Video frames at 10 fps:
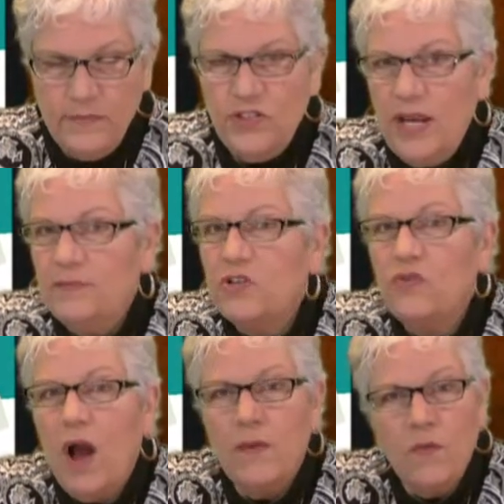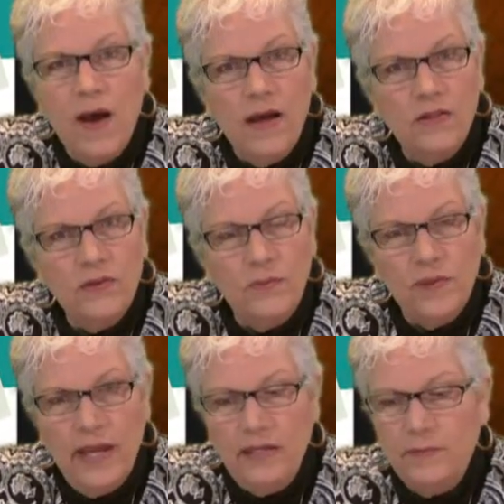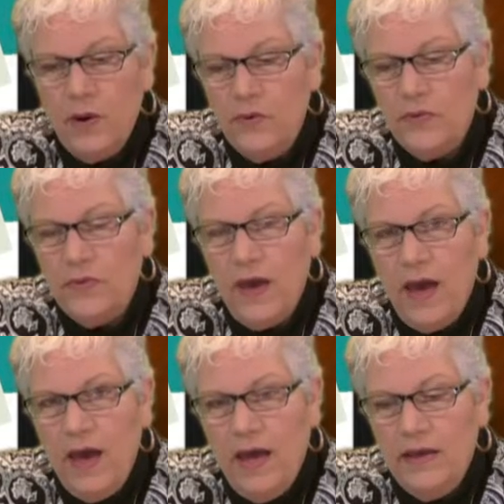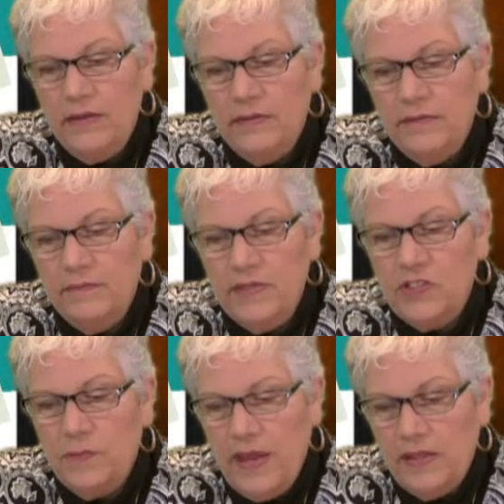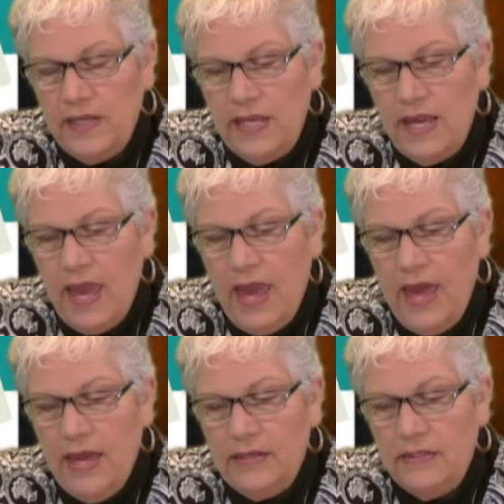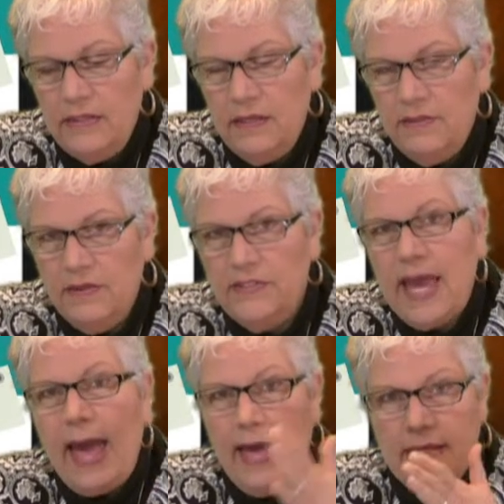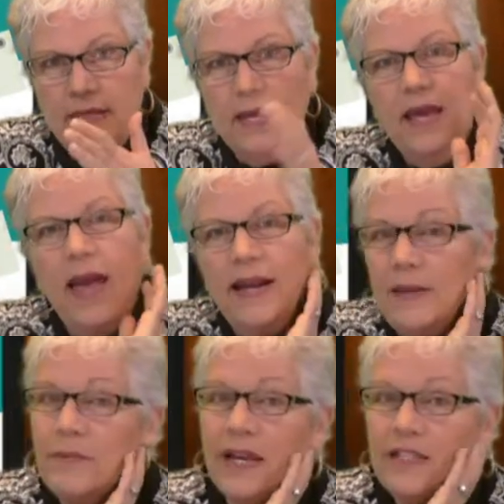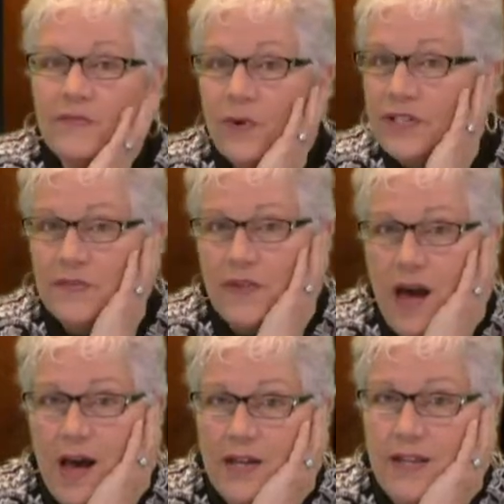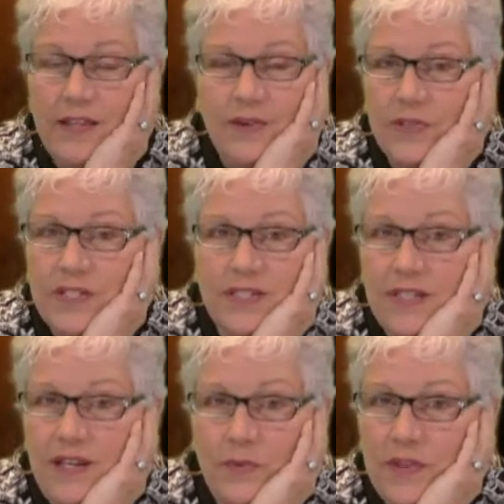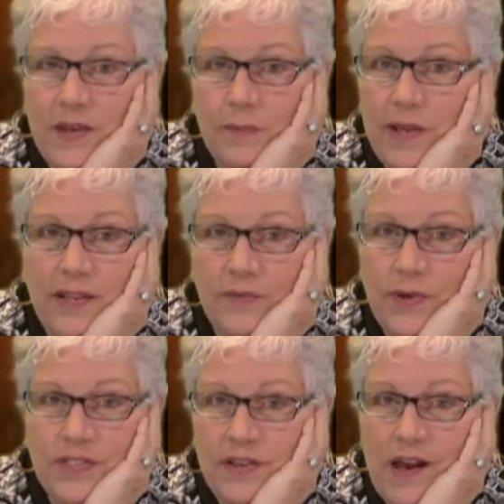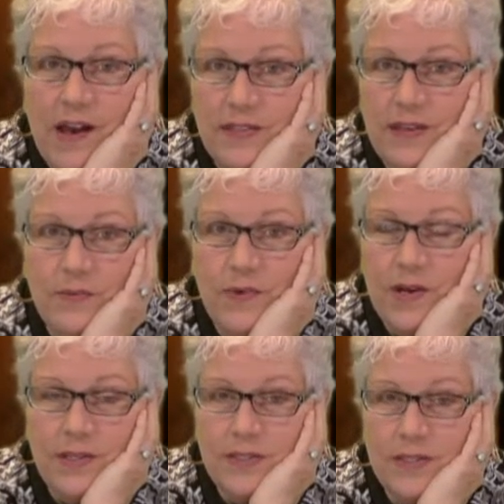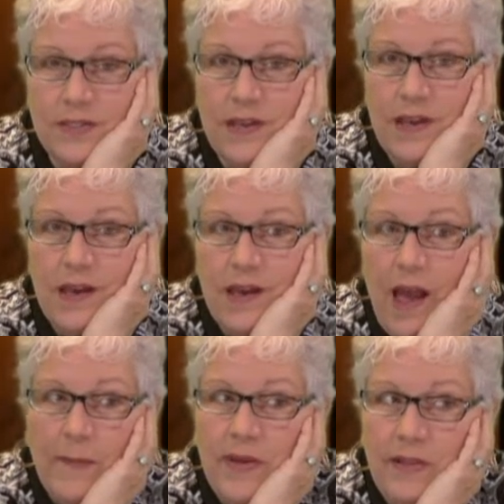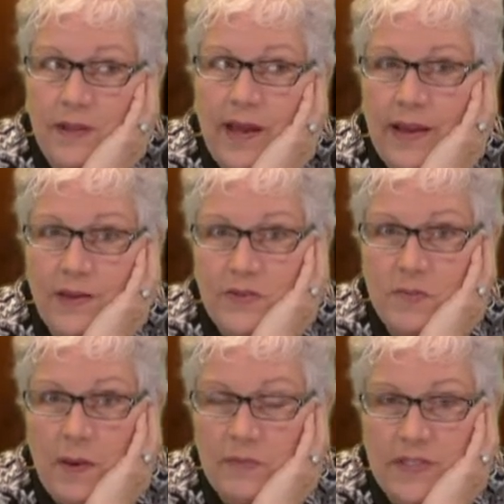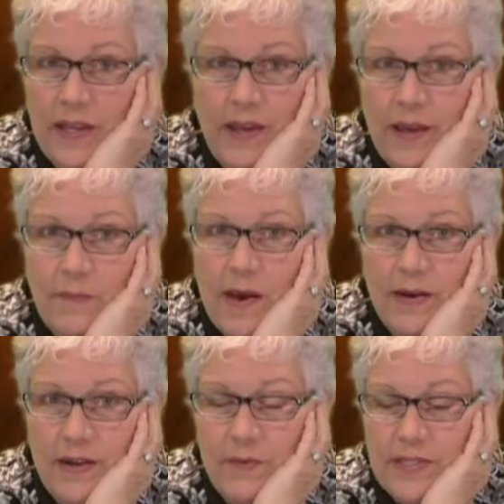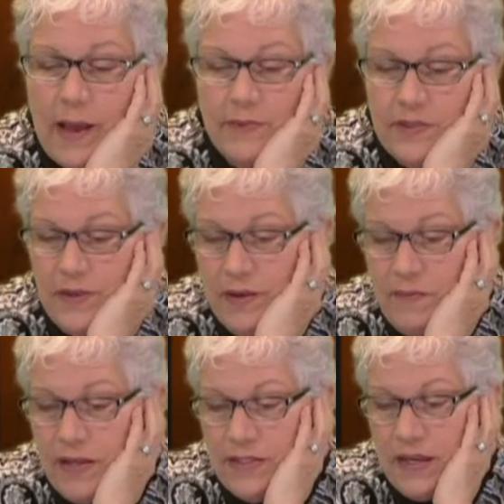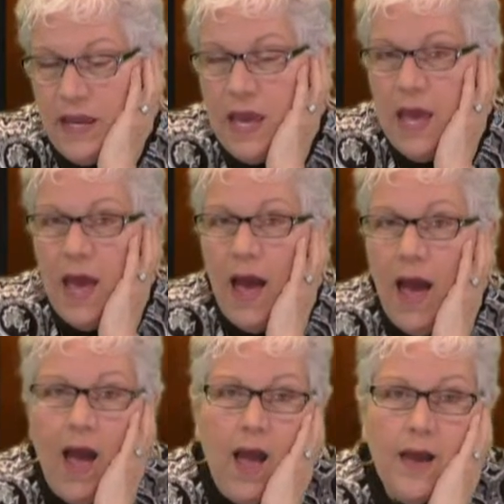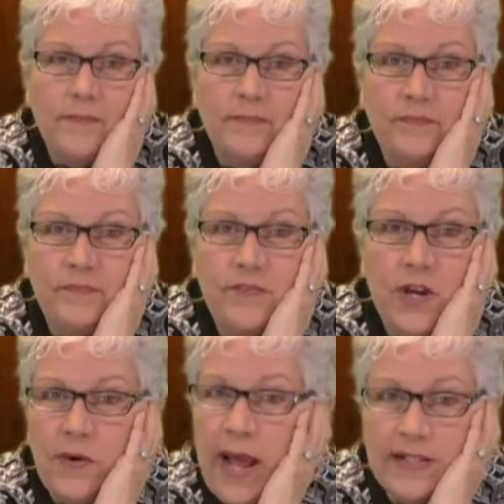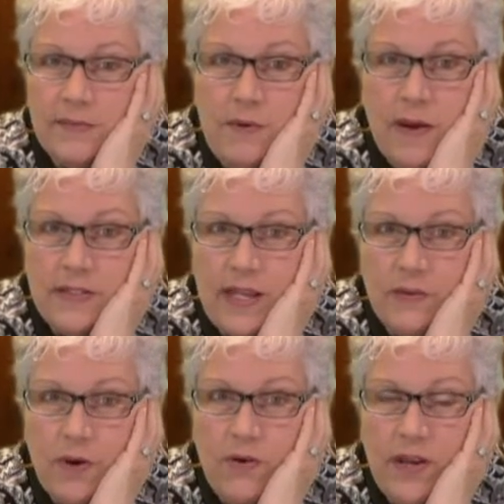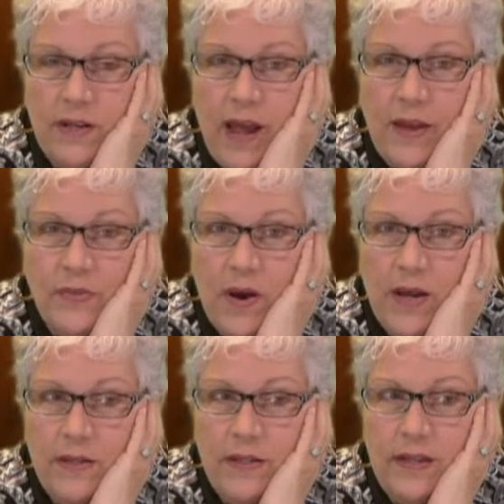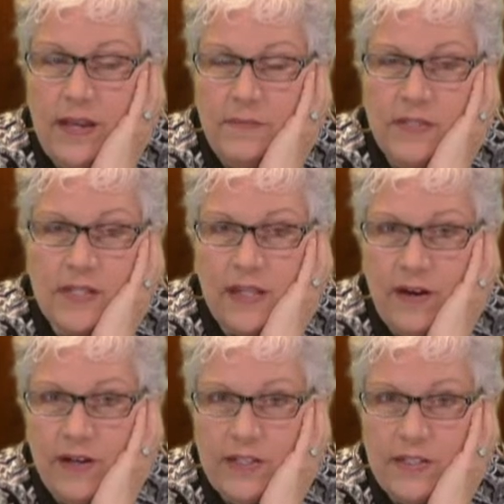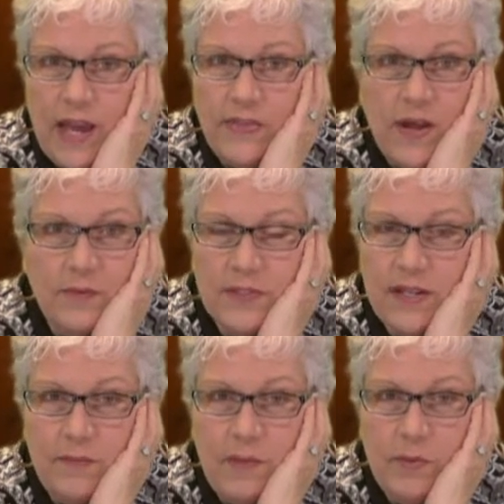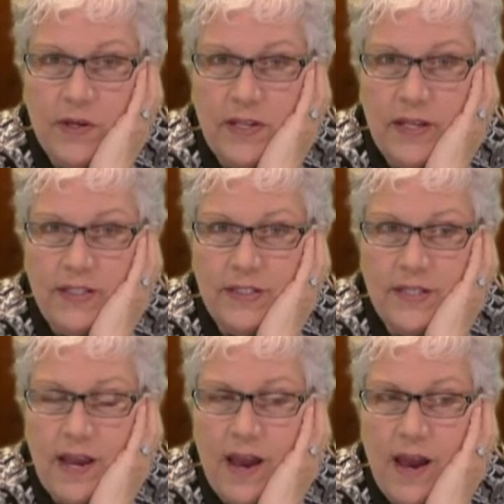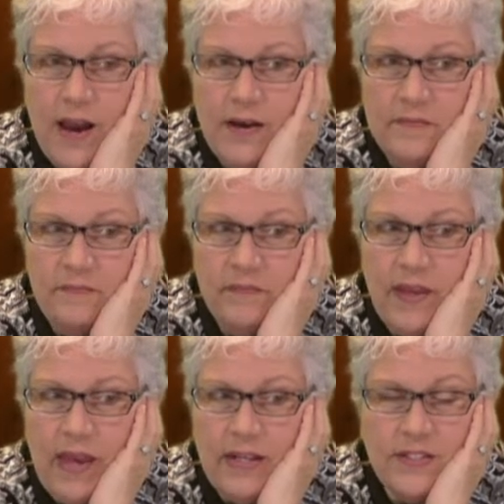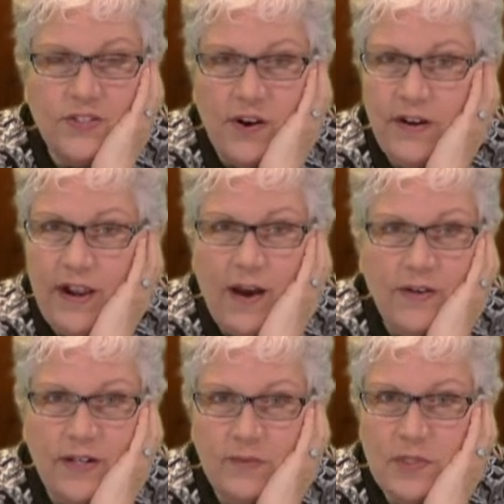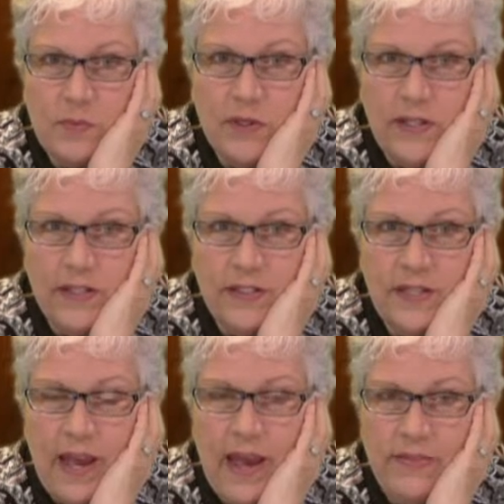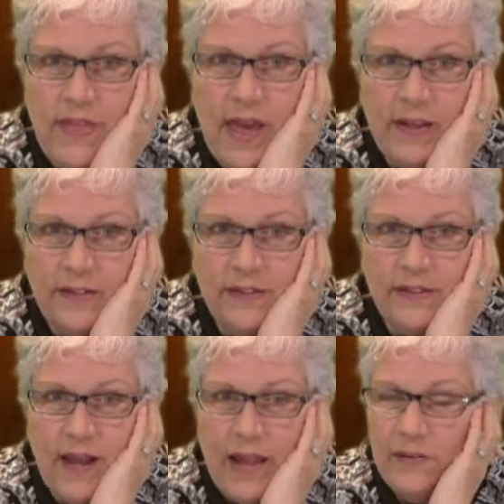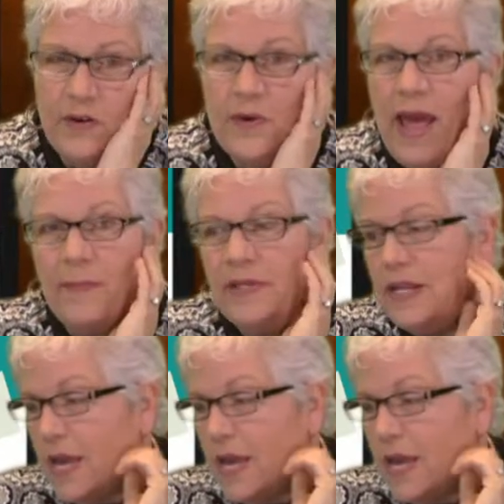James Cromwell, who played both Mr. Bailey and the dad, and he played the voice of God. And there was a scene with him playing the voice of God that was, I get goosebumps thinking about it. It was absolutely amazing. Don't ask me about Seth Rogen. I thought him as Clarence, I thought it was going to be brilliant. And it started out and it was brilliant. And then I don't know what happened.